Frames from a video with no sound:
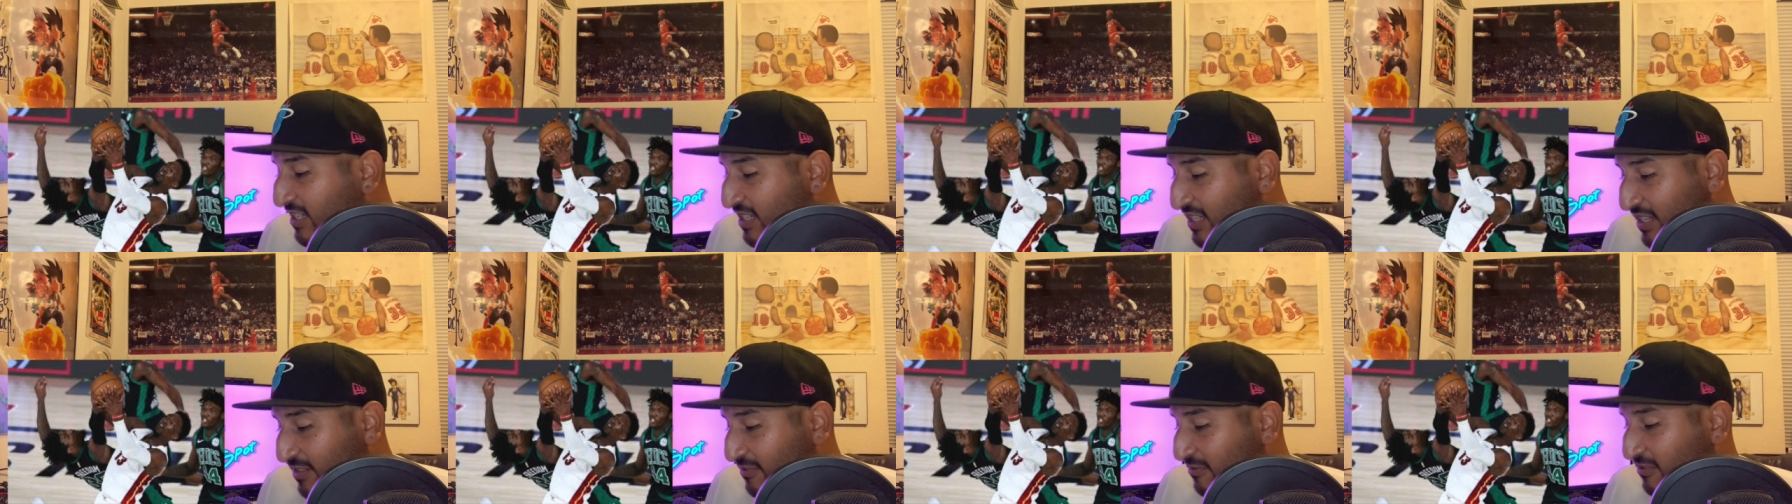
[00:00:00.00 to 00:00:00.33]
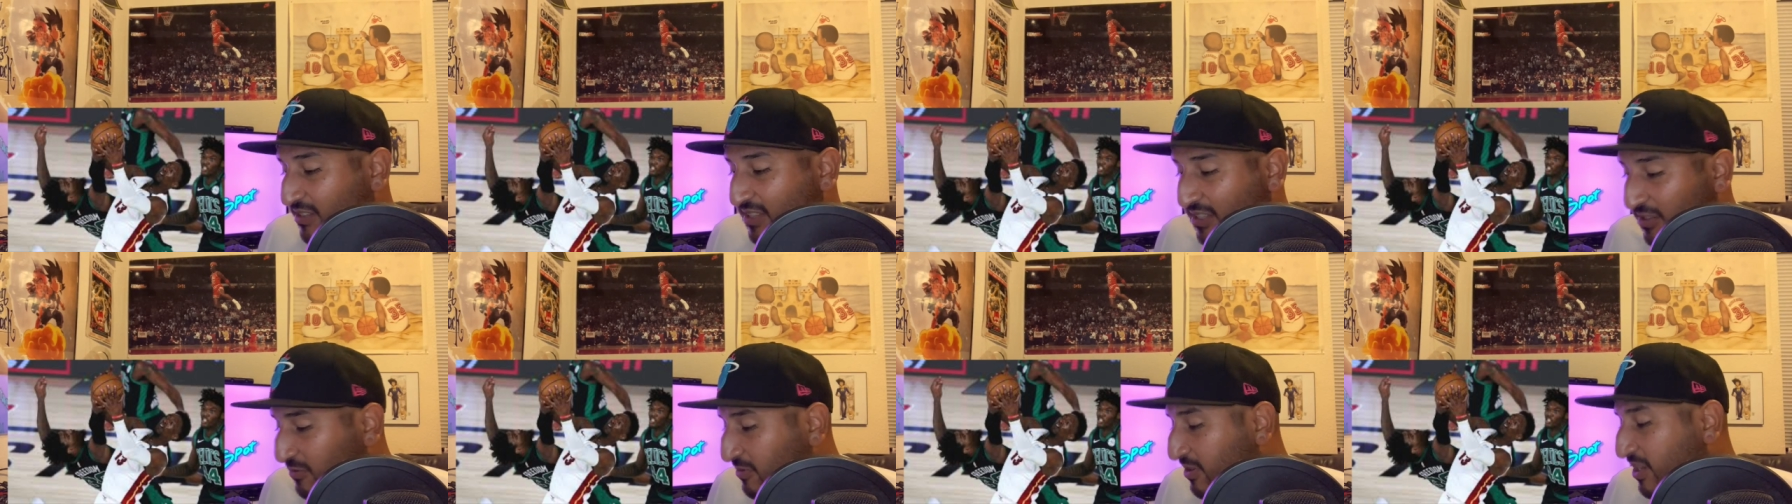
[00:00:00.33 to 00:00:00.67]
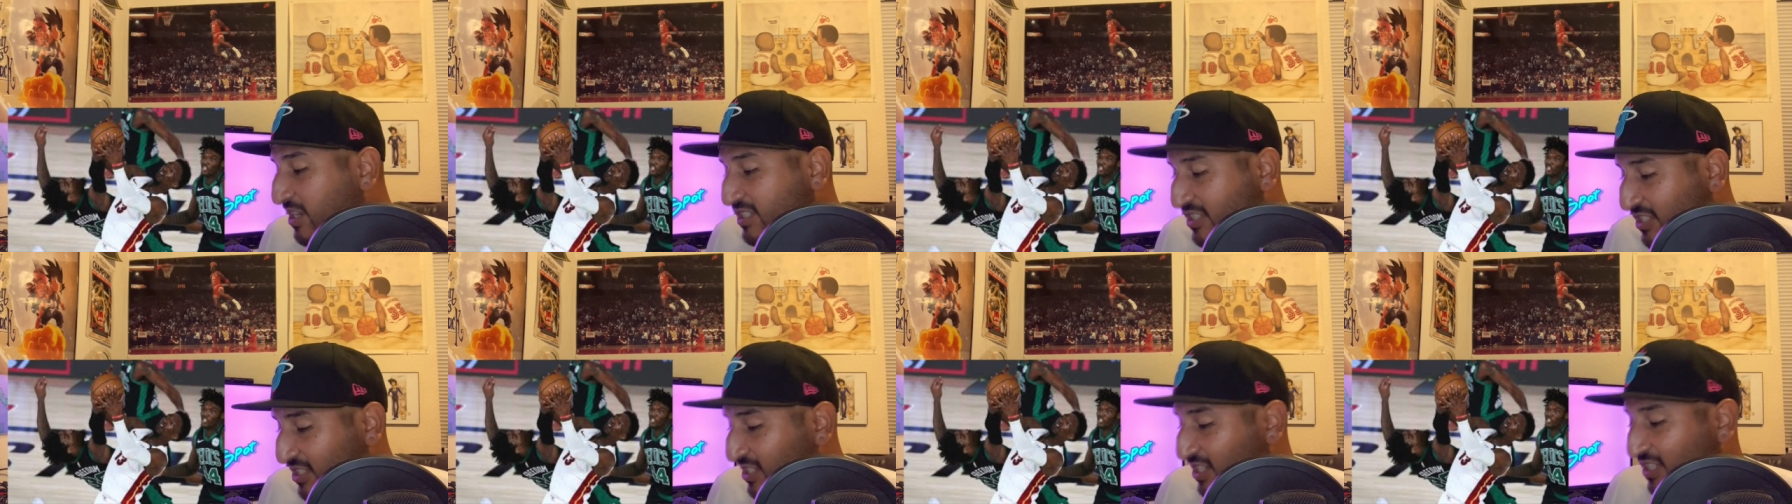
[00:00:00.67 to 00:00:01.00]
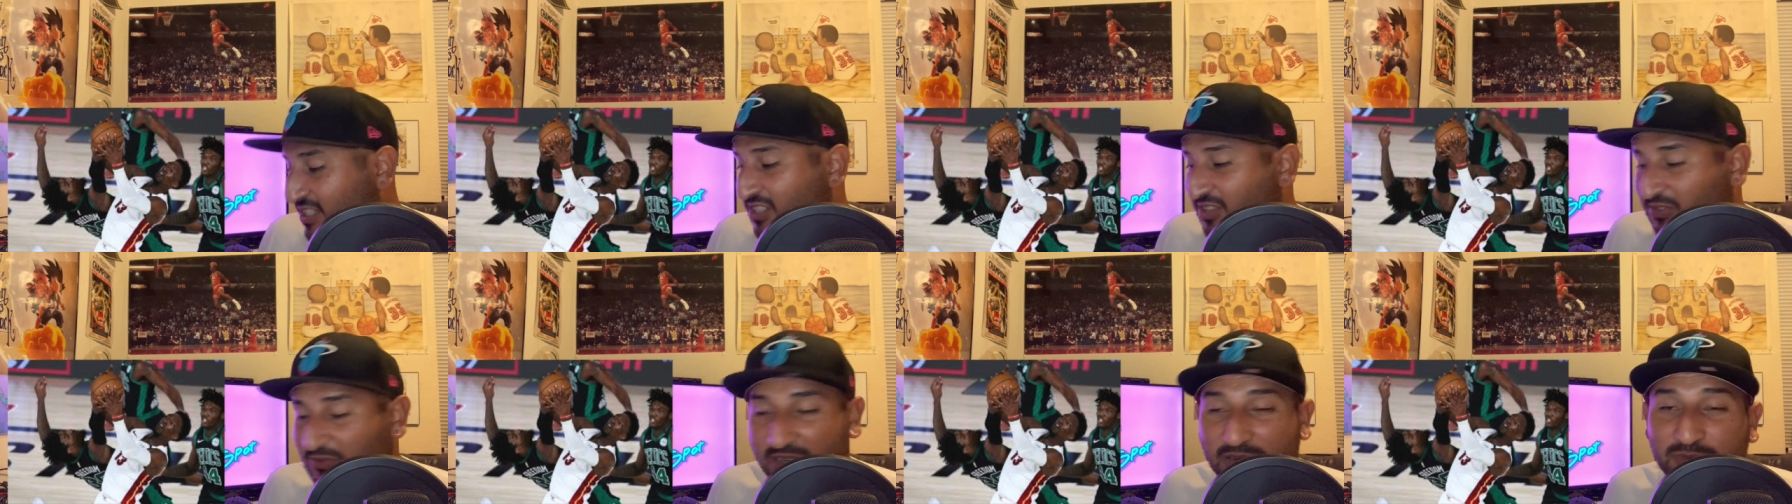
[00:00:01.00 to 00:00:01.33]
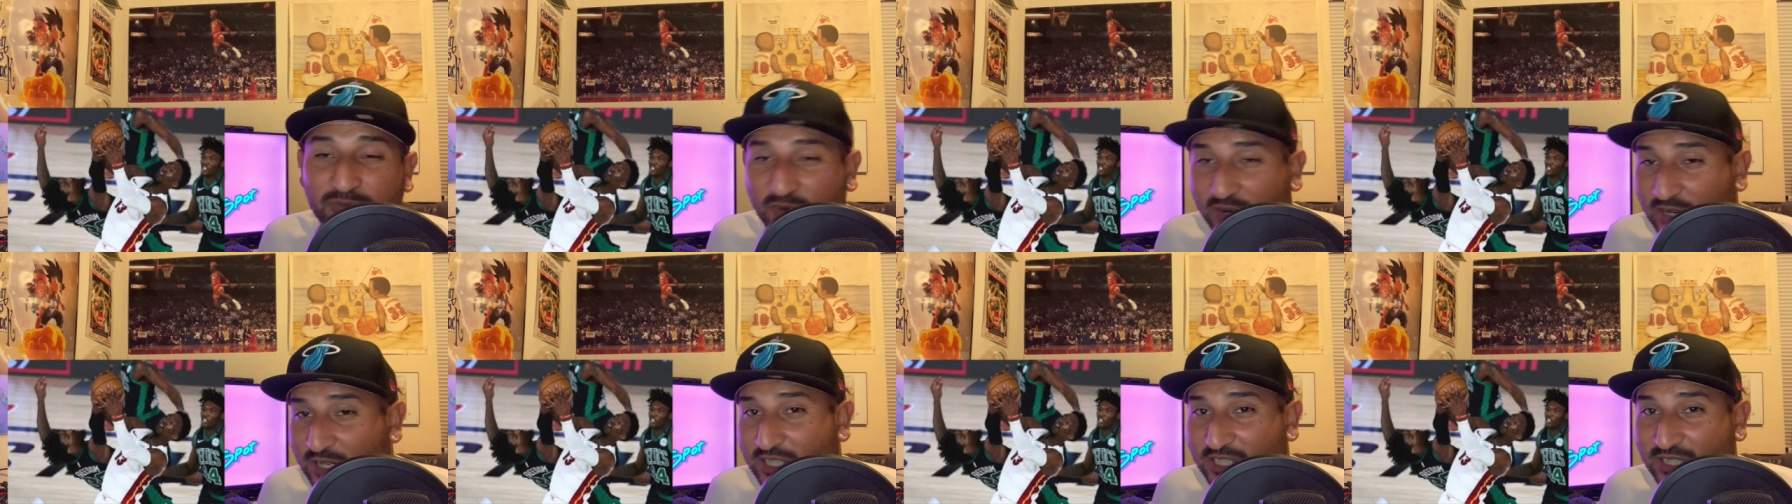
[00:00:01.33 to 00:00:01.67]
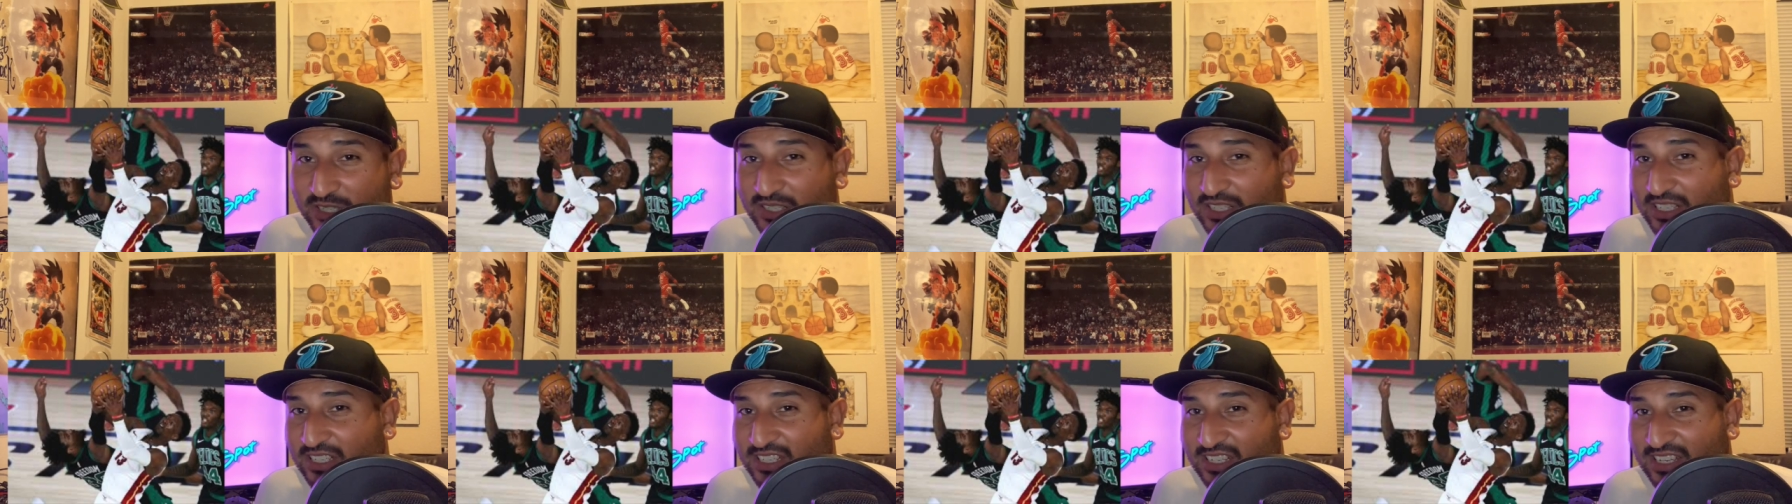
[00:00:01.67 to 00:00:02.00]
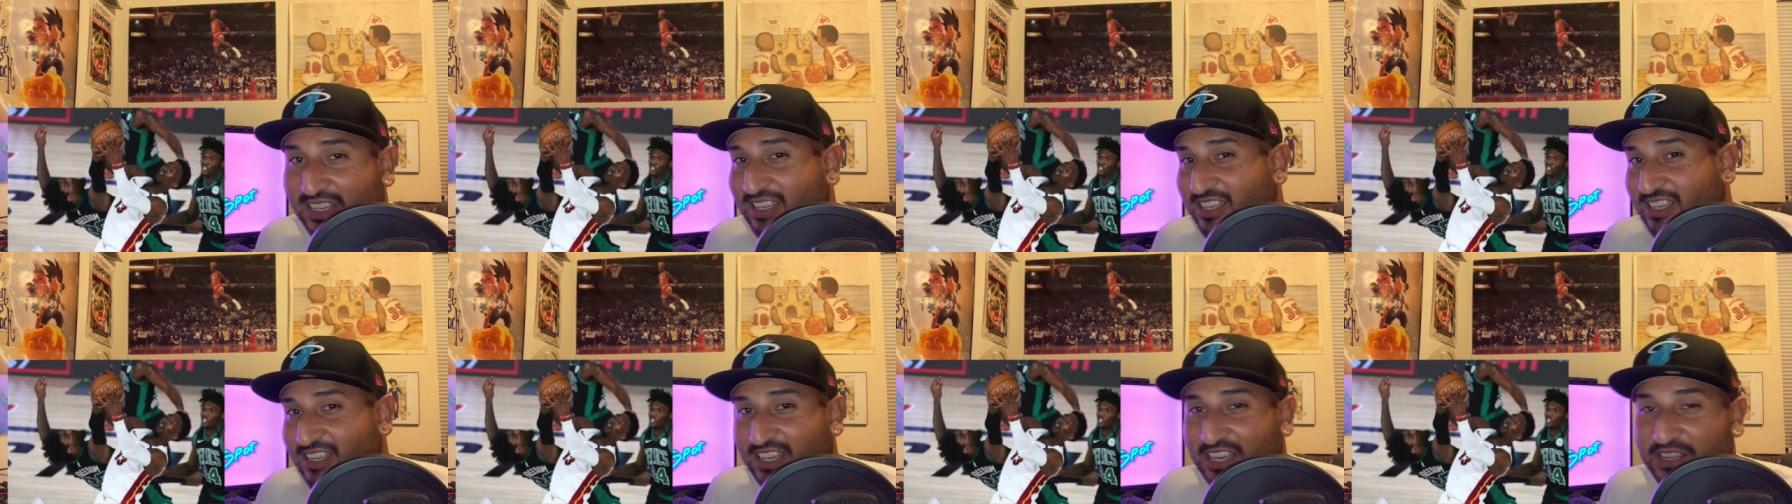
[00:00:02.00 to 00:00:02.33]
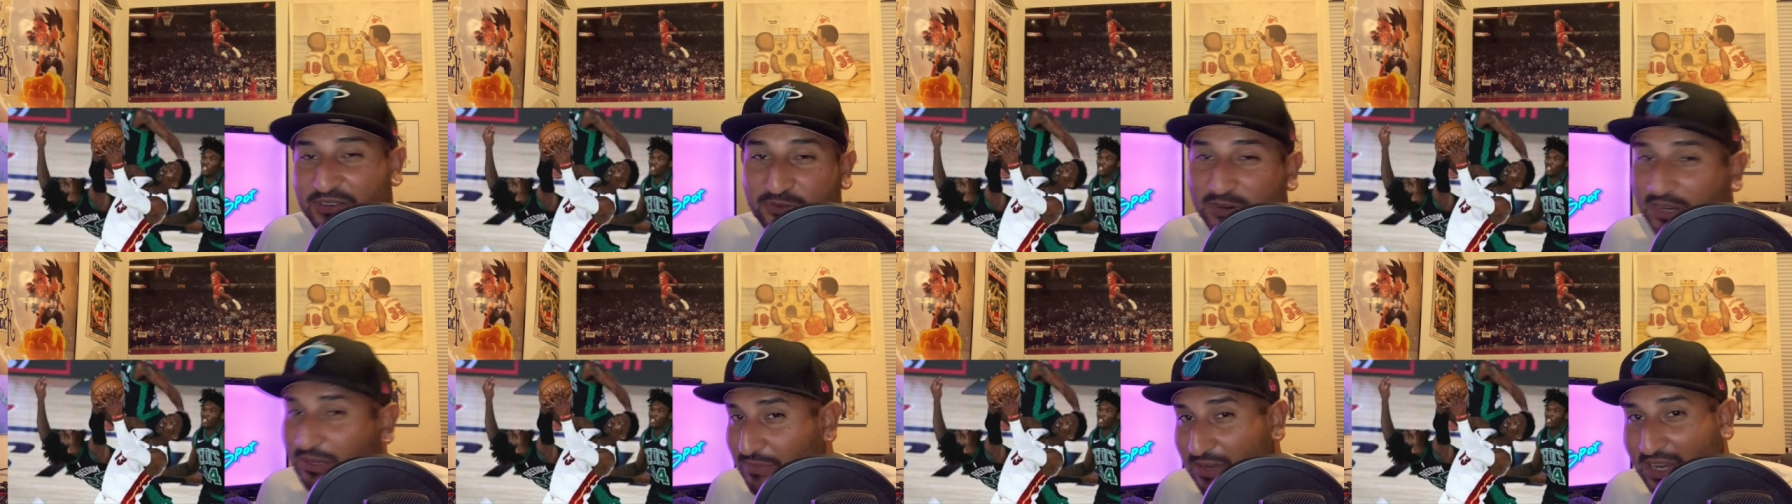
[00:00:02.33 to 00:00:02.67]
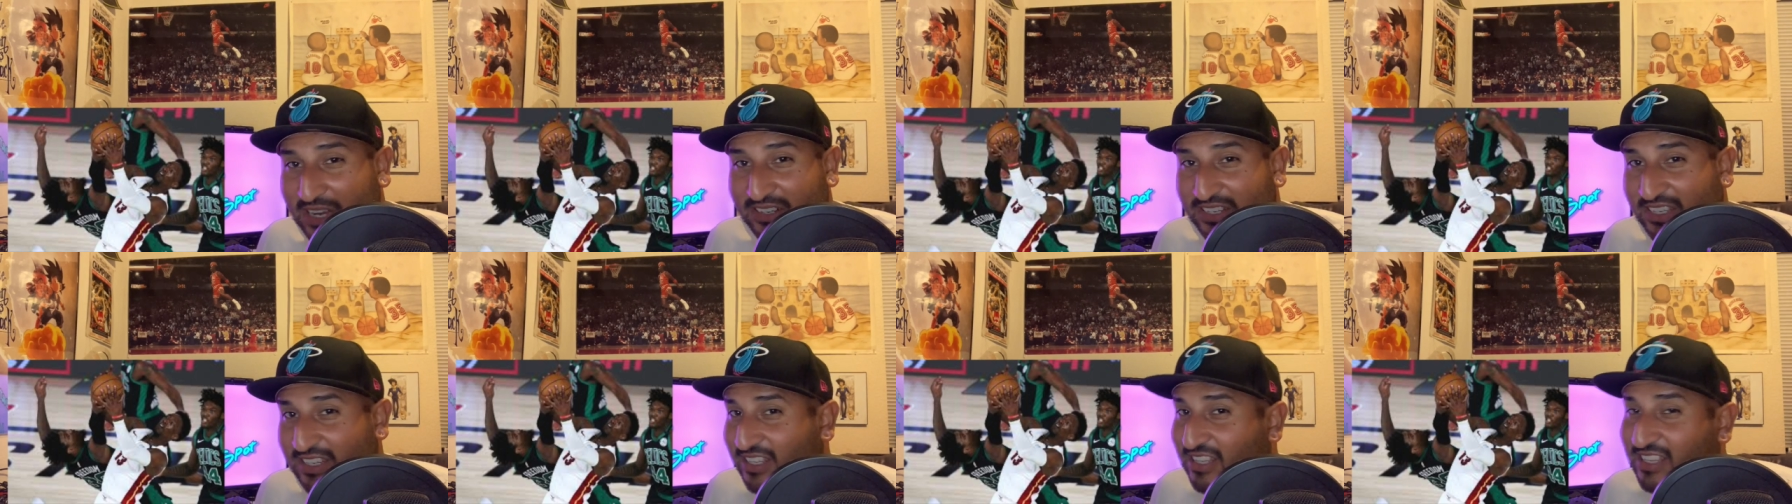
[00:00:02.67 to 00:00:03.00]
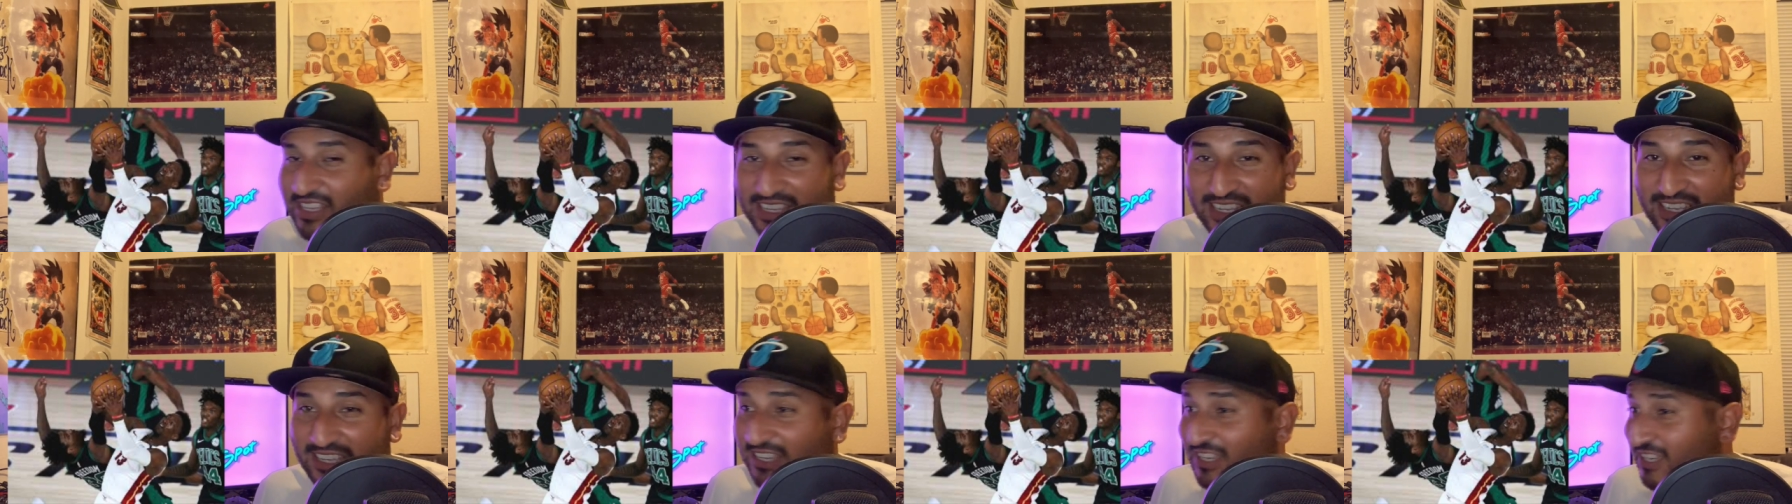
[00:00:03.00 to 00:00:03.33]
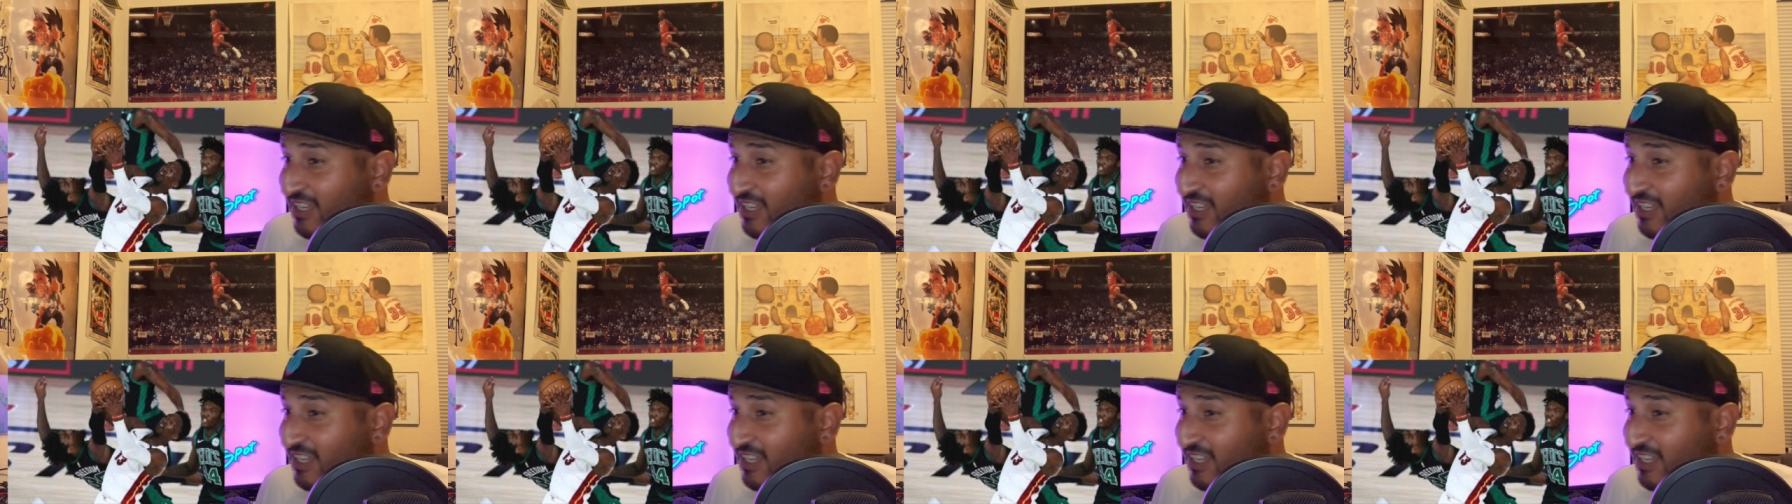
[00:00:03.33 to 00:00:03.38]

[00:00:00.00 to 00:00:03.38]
It really was just 3-point shooting and rebounding. Like,